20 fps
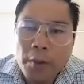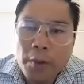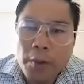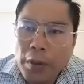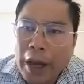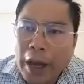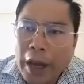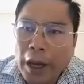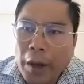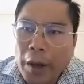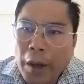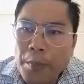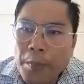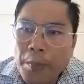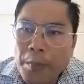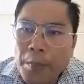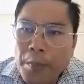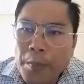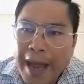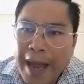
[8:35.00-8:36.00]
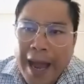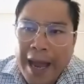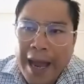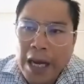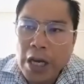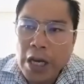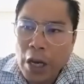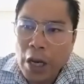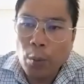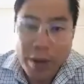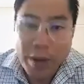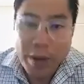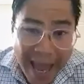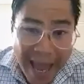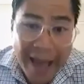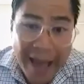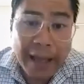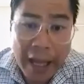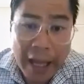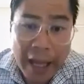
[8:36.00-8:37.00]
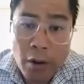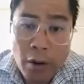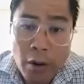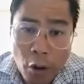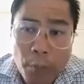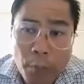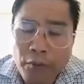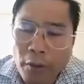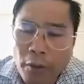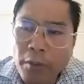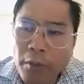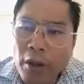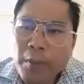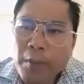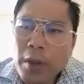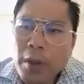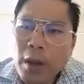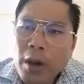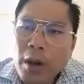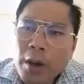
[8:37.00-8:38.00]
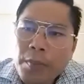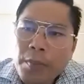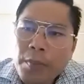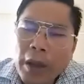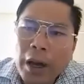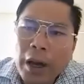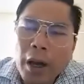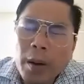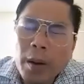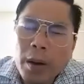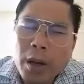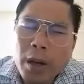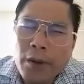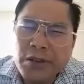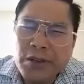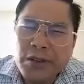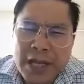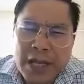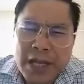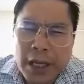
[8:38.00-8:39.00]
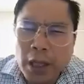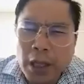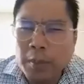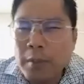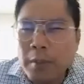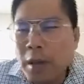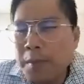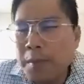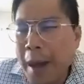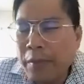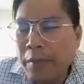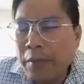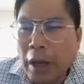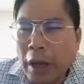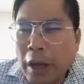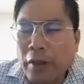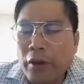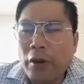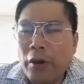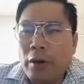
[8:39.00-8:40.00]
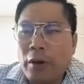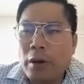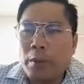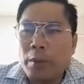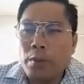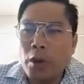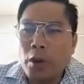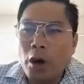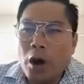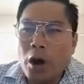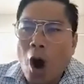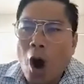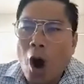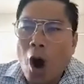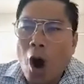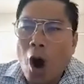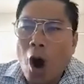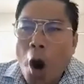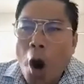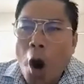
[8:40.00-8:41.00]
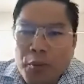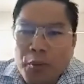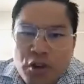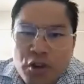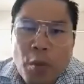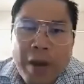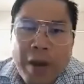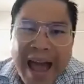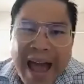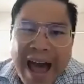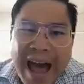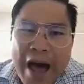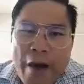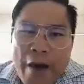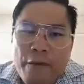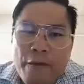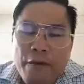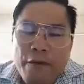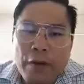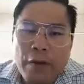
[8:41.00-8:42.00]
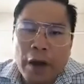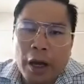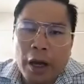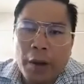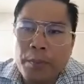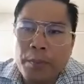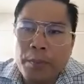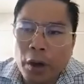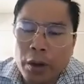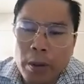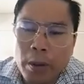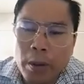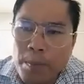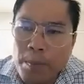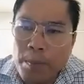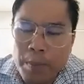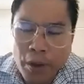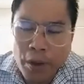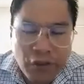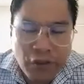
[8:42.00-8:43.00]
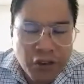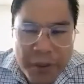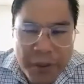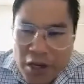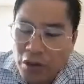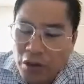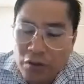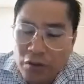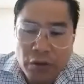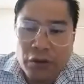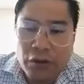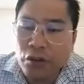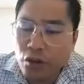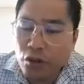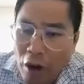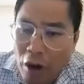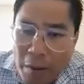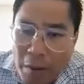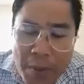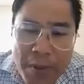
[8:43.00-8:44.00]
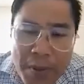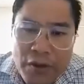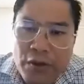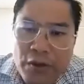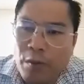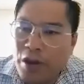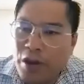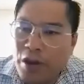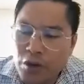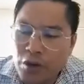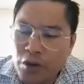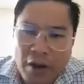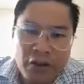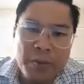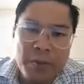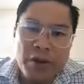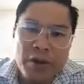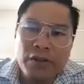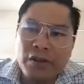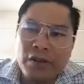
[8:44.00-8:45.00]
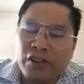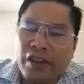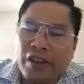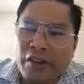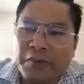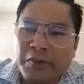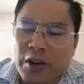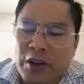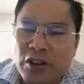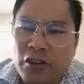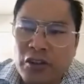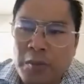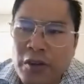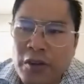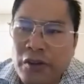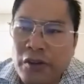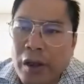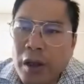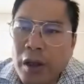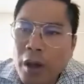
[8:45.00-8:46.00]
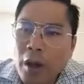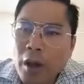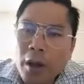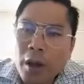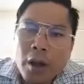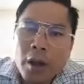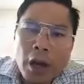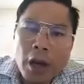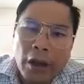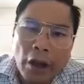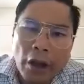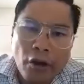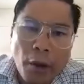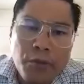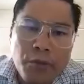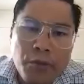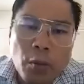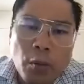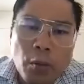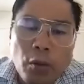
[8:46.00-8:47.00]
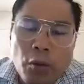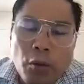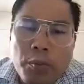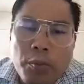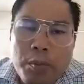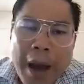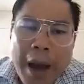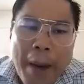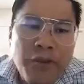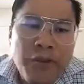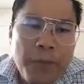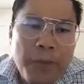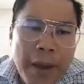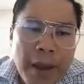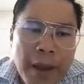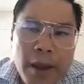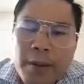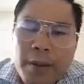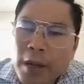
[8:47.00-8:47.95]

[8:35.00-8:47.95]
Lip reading: and we can get help from them. I was just thinking perhaps another option we have, because the specialists are extremely busy, the registrars are busy, the staff specialists are busy. Another option would perhaps be